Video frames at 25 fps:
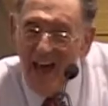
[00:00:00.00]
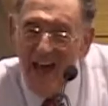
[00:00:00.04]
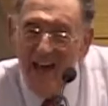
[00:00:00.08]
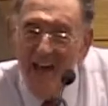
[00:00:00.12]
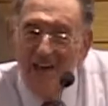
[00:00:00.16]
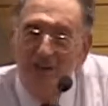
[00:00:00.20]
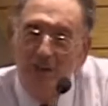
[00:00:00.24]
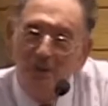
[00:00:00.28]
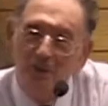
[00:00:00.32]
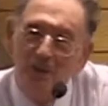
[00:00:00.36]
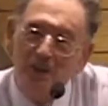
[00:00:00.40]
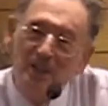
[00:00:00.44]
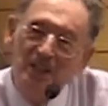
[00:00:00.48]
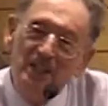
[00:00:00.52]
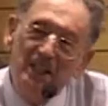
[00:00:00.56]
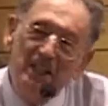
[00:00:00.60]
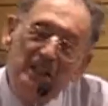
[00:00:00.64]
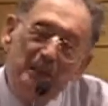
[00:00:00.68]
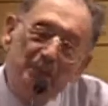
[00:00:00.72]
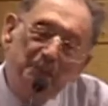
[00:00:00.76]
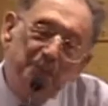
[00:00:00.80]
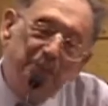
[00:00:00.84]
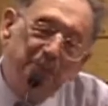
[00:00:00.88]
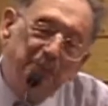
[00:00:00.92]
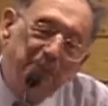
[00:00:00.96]
And you
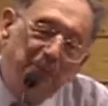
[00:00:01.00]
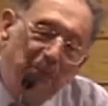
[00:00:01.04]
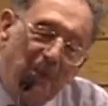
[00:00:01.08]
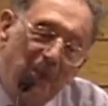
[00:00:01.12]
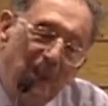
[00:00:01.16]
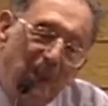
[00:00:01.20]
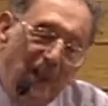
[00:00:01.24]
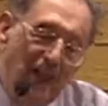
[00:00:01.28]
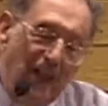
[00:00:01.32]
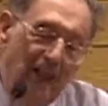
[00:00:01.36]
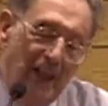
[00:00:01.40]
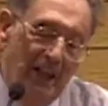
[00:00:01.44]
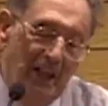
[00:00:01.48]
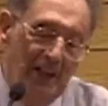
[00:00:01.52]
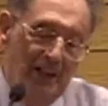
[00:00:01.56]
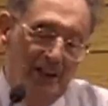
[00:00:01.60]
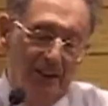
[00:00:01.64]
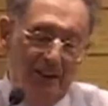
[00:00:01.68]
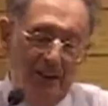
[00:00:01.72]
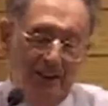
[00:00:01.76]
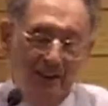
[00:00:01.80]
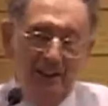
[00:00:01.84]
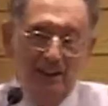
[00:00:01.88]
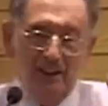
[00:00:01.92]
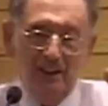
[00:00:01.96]
see,
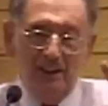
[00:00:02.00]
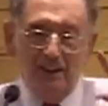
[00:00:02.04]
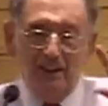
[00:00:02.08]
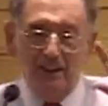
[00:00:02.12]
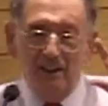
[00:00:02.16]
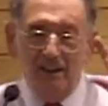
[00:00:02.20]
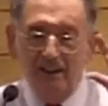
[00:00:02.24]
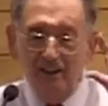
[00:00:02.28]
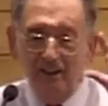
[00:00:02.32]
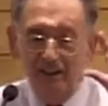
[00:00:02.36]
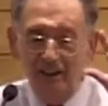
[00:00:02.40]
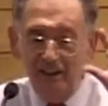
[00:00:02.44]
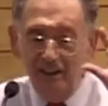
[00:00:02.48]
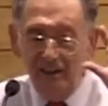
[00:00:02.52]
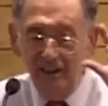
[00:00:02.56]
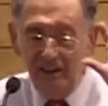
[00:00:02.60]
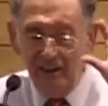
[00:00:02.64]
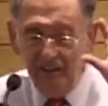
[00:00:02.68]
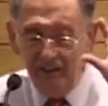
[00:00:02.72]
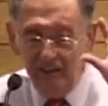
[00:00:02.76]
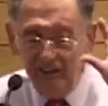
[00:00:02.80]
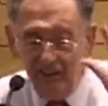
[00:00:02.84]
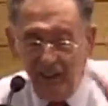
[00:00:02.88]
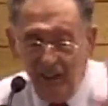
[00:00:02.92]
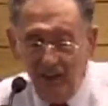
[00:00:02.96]
the
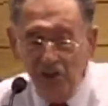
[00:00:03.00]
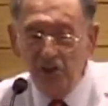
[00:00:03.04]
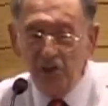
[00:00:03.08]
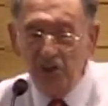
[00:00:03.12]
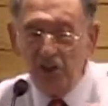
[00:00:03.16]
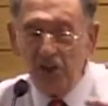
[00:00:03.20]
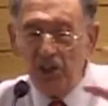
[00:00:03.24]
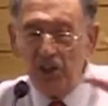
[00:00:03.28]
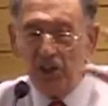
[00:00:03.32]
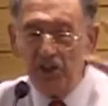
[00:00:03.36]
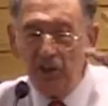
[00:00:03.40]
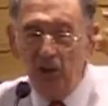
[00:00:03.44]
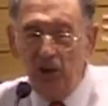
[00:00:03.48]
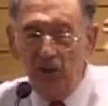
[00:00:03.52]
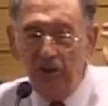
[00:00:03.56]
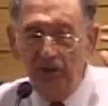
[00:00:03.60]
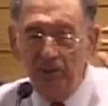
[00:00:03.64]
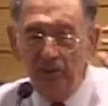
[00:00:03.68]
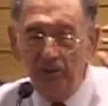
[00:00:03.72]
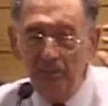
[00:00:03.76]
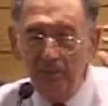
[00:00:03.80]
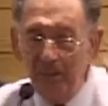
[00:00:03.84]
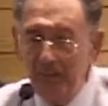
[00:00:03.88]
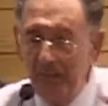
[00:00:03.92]
intention of the